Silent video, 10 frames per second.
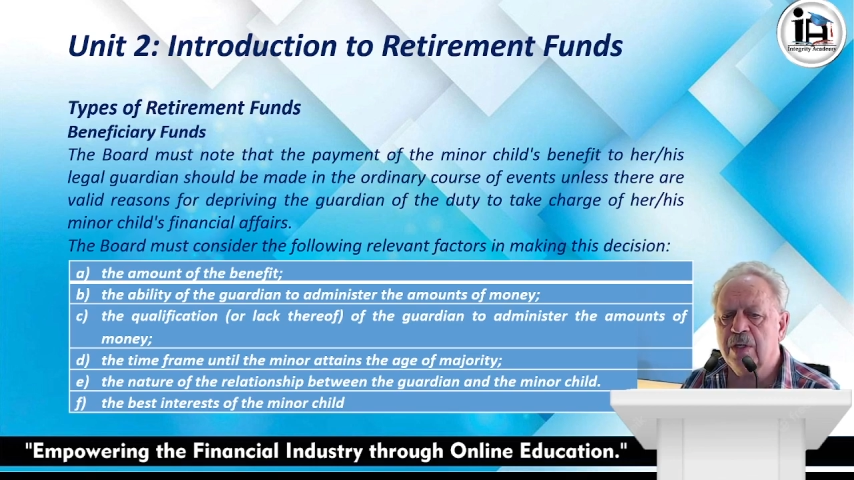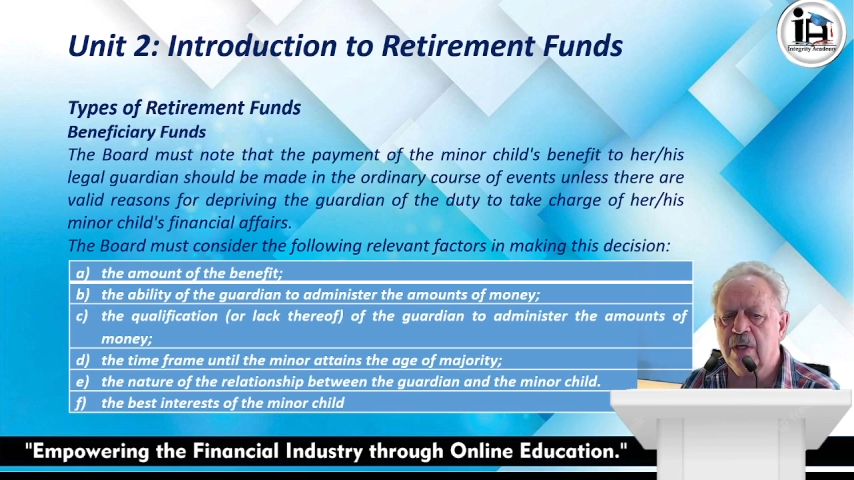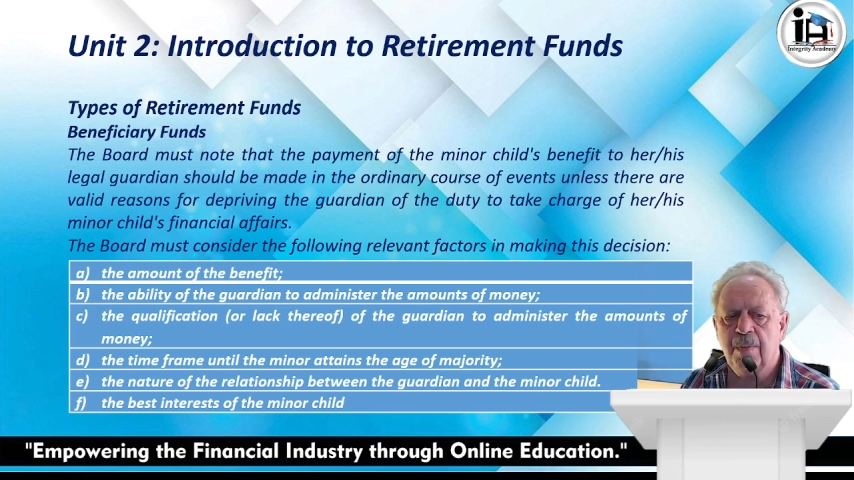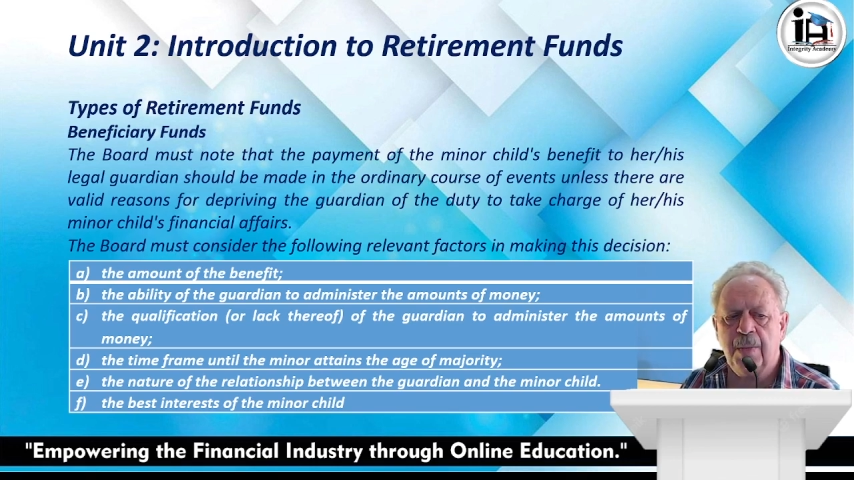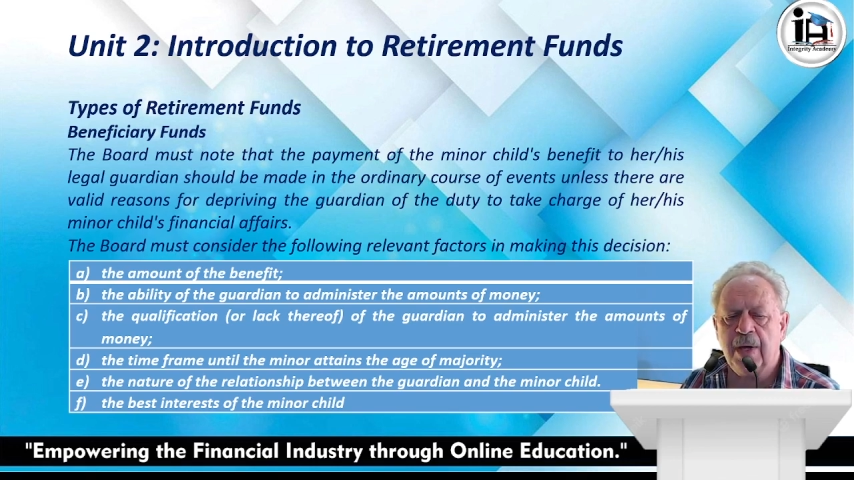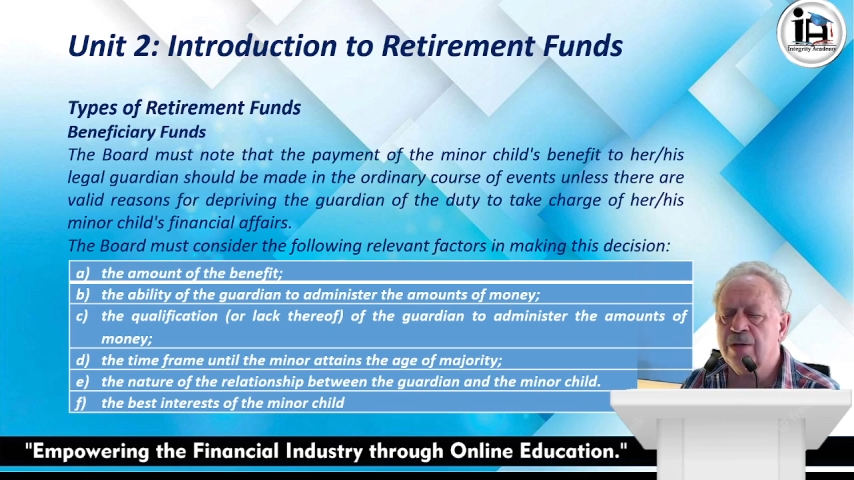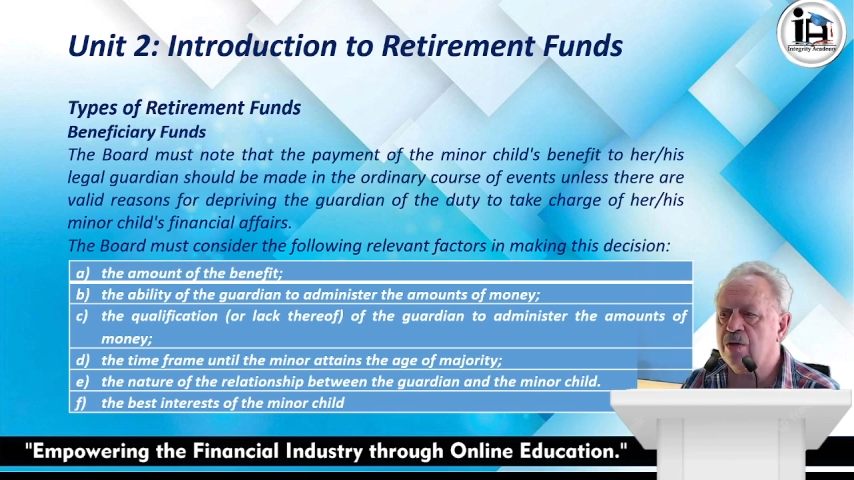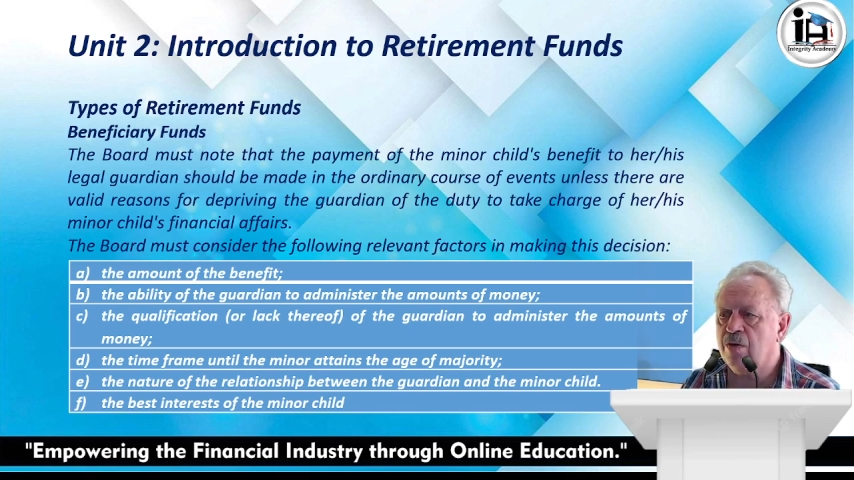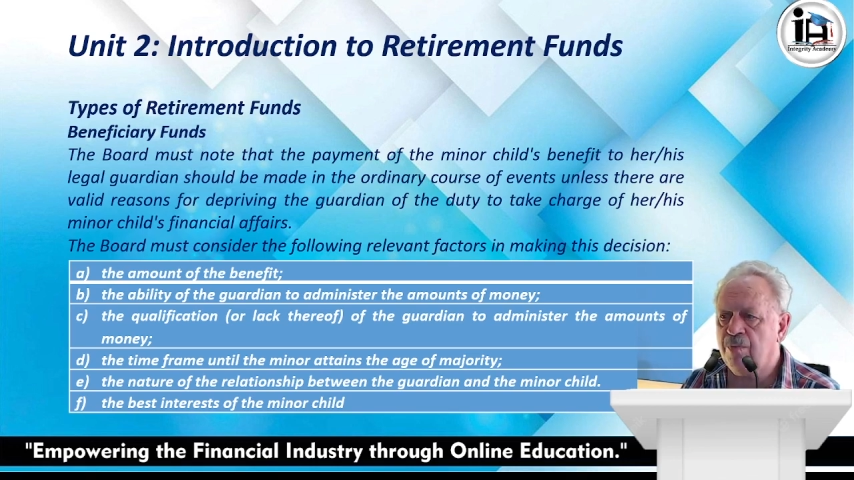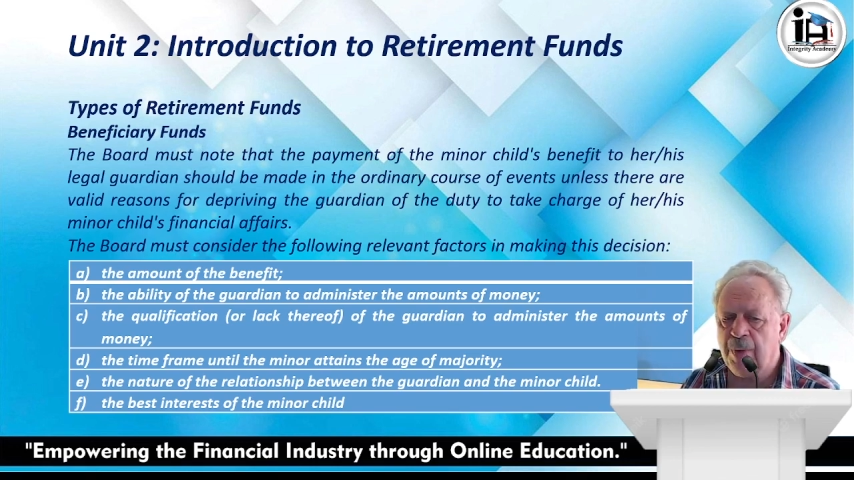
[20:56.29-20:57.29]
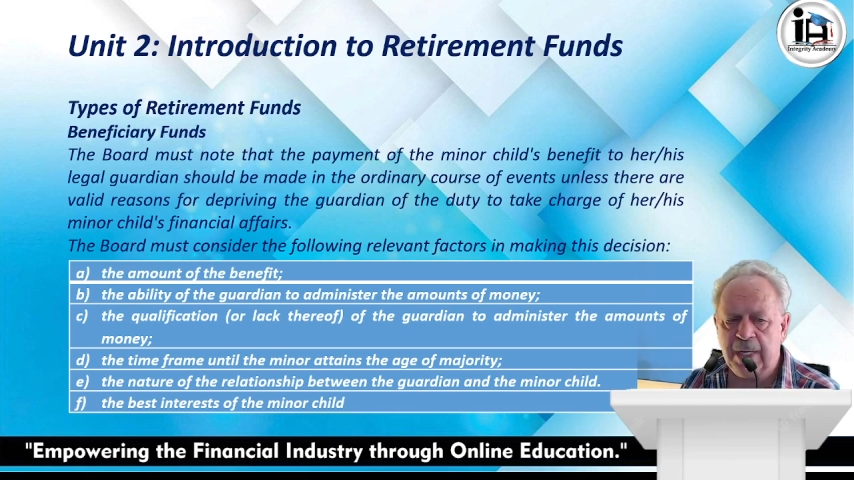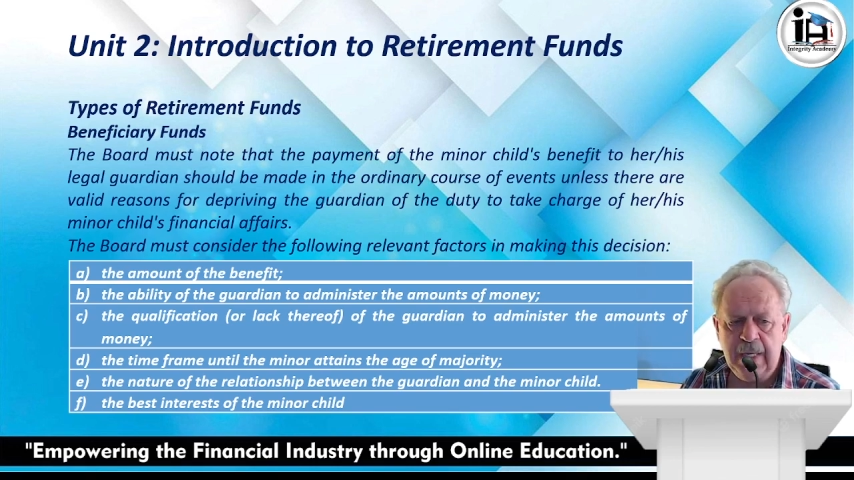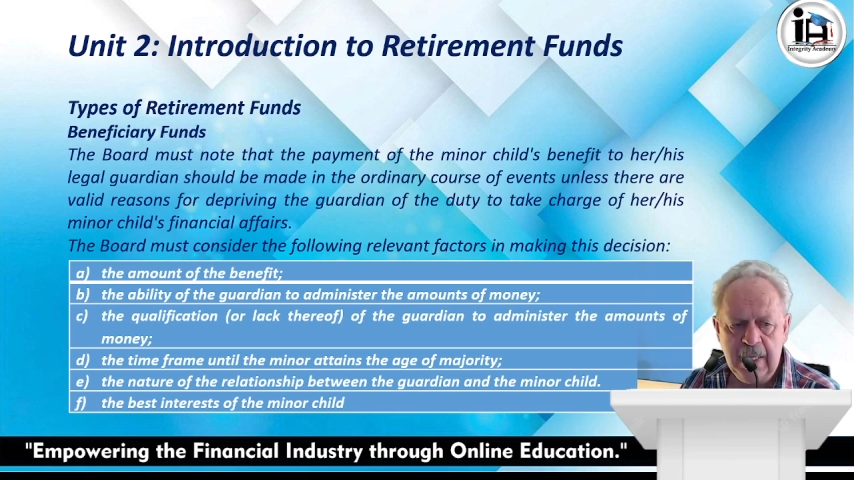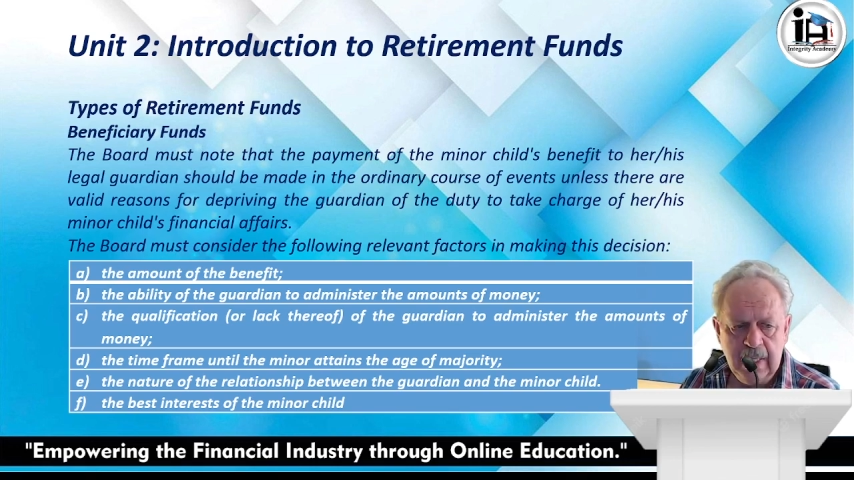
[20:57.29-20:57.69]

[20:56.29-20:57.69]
the amounts of money.